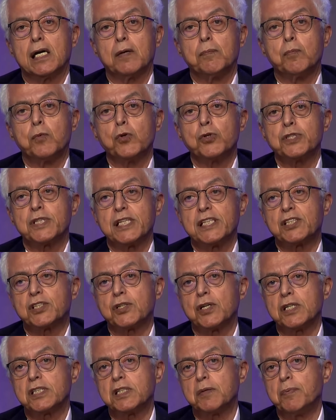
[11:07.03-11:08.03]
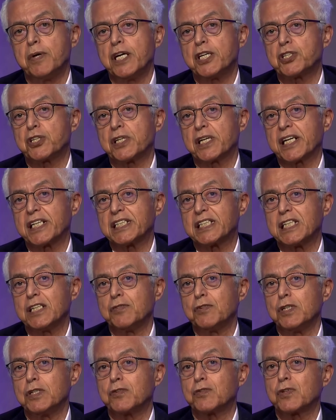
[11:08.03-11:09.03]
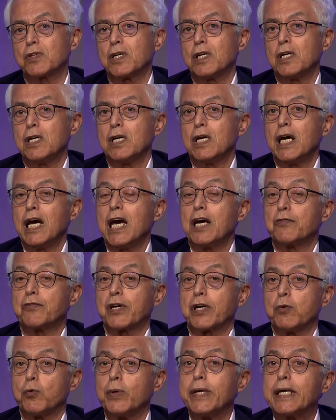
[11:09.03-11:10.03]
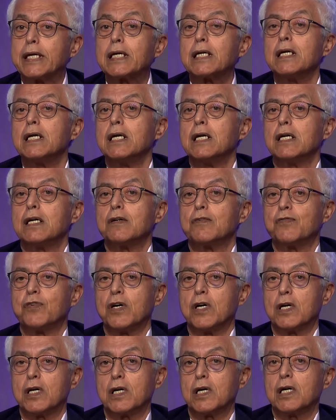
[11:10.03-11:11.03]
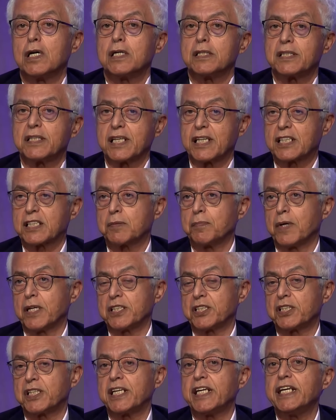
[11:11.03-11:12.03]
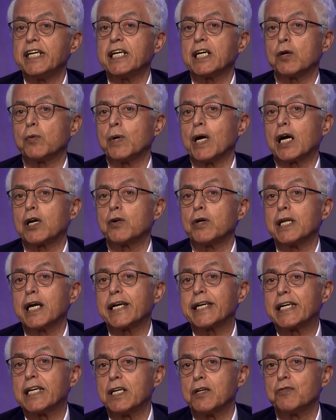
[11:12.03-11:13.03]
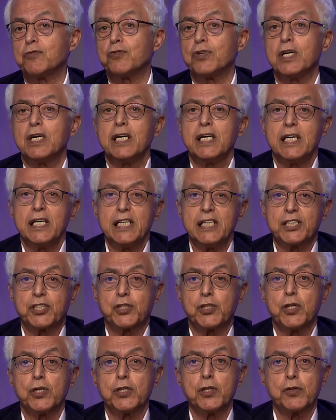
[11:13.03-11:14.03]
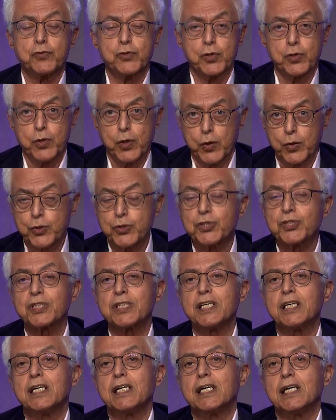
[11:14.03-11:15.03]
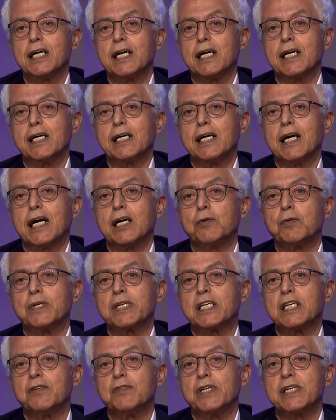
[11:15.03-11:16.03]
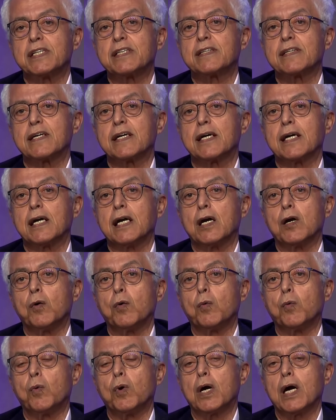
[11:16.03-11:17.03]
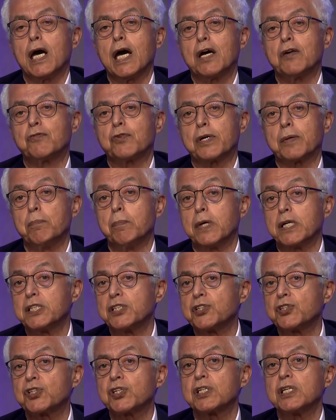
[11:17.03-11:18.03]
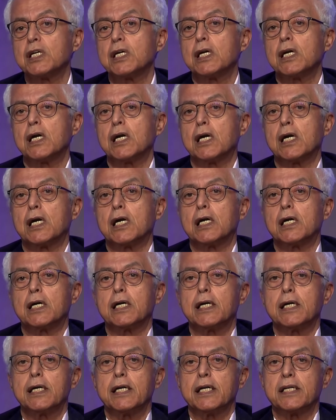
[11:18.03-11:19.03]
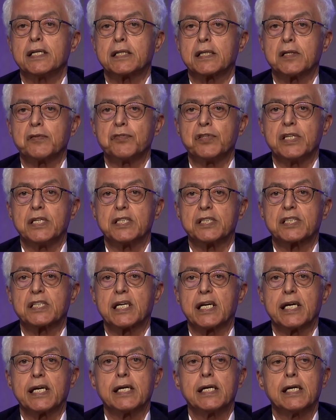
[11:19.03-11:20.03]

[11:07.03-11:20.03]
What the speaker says: More than 30 patients received it every week for 6 months. Here, we are going to give a third of the dose, and we'll give it every month intravenously.